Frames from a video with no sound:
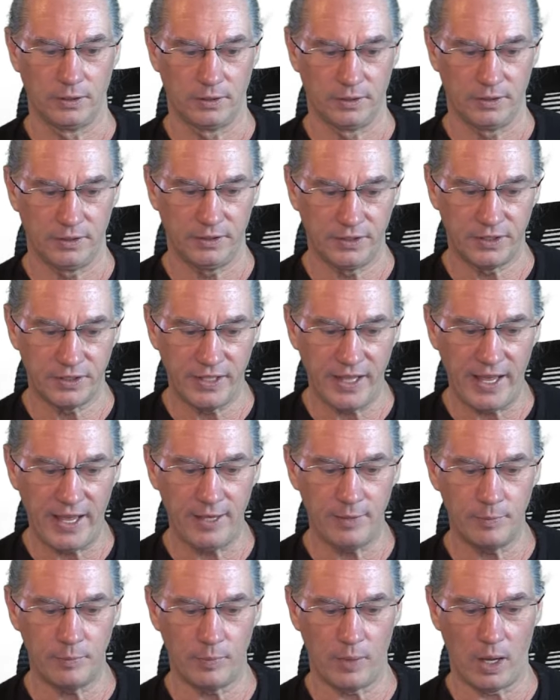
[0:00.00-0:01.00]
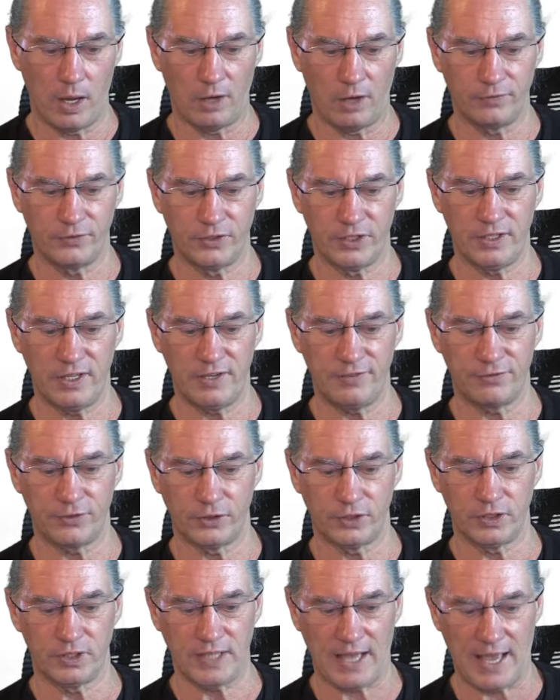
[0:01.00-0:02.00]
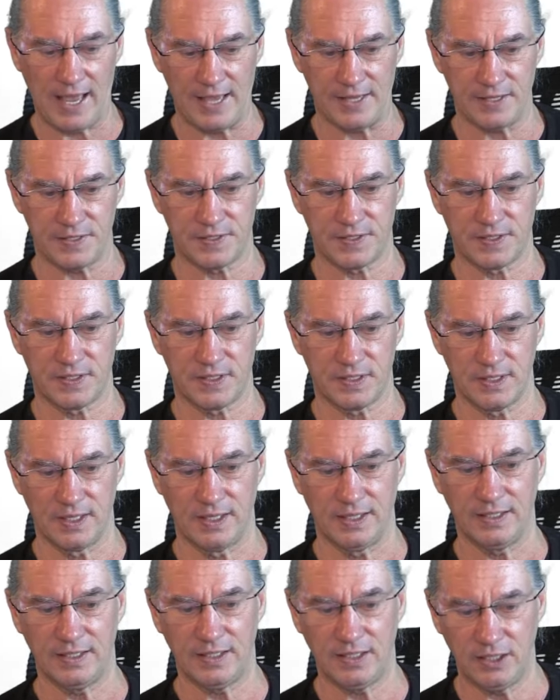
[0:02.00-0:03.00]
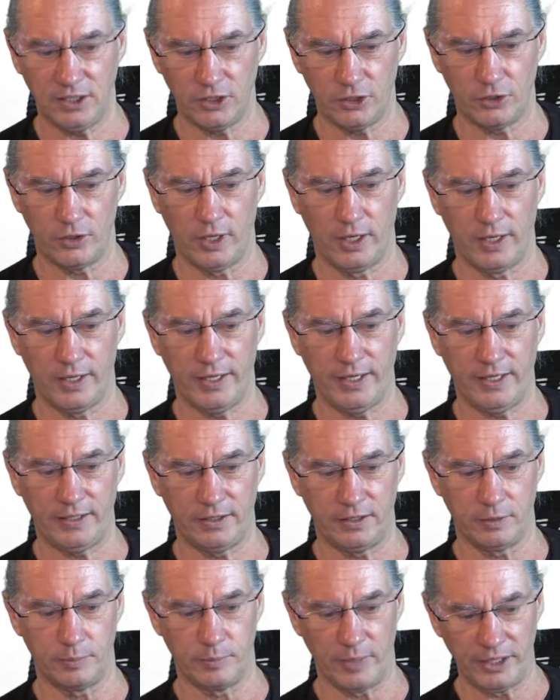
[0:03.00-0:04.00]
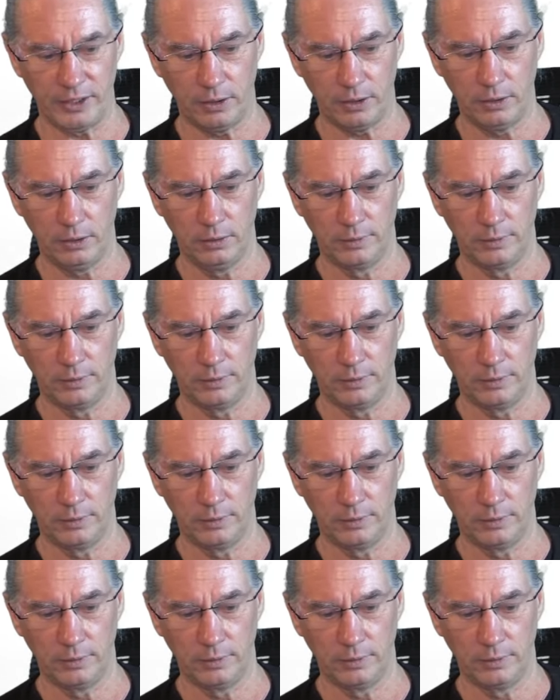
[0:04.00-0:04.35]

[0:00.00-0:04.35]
the name of the different tasks here in the middle,